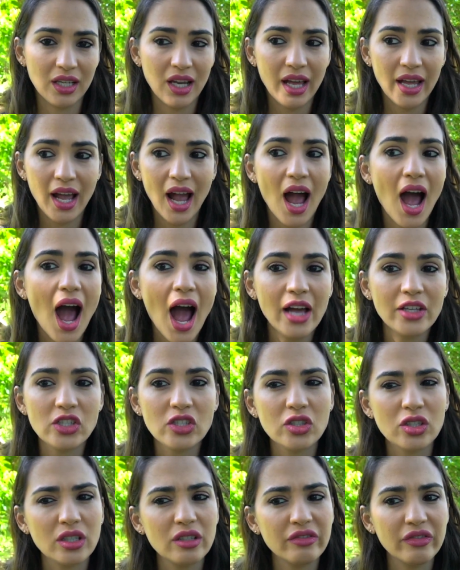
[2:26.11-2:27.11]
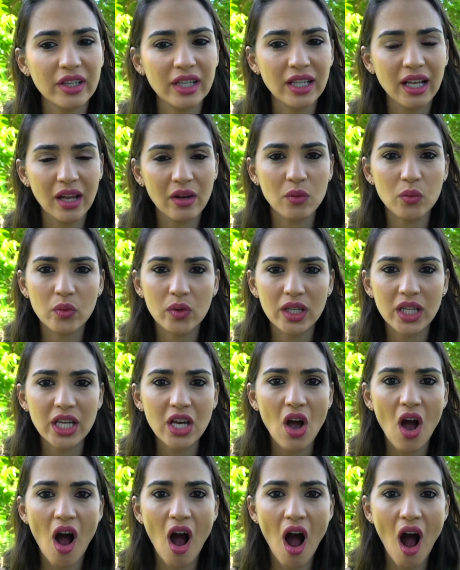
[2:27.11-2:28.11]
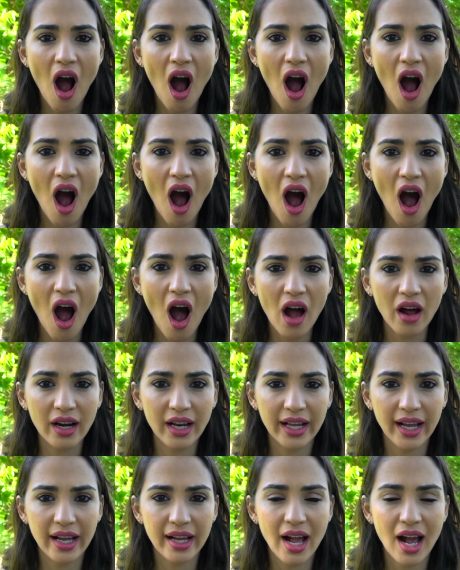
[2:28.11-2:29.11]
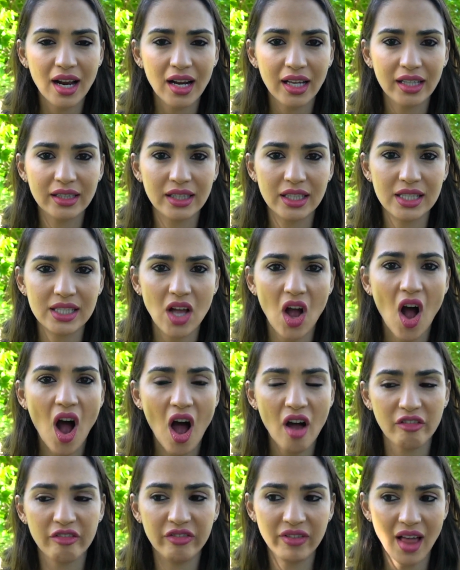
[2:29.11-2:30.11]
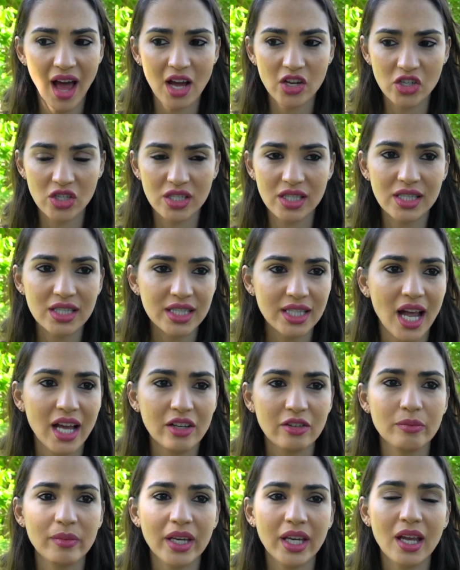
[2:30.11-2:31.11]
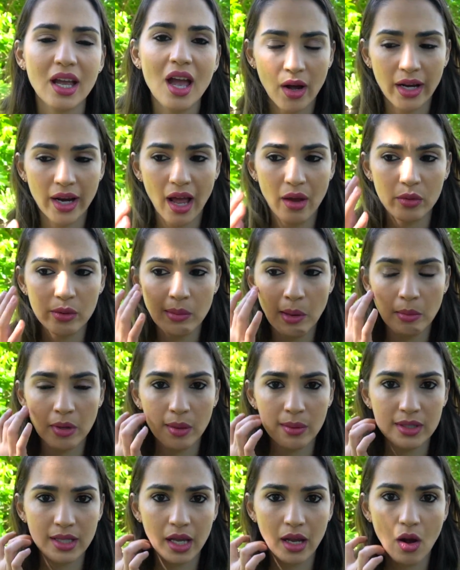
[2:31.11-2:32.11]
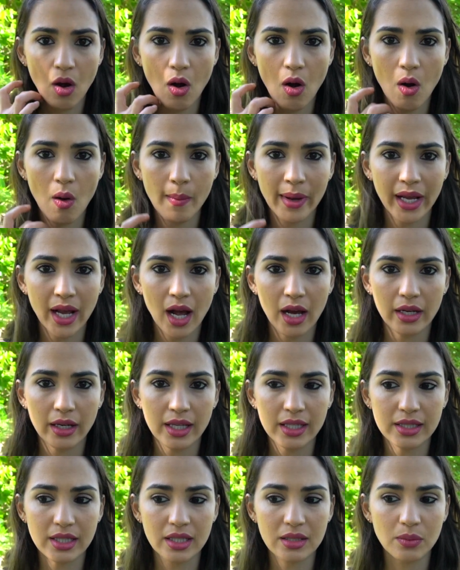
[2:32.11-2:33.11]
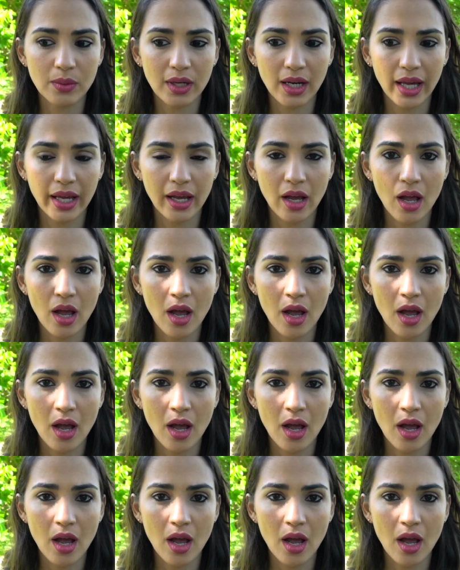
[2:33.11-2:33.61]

Like I just started feeling like really like I got like these hot flashes inside of me and I remember I was like oh my god is this what like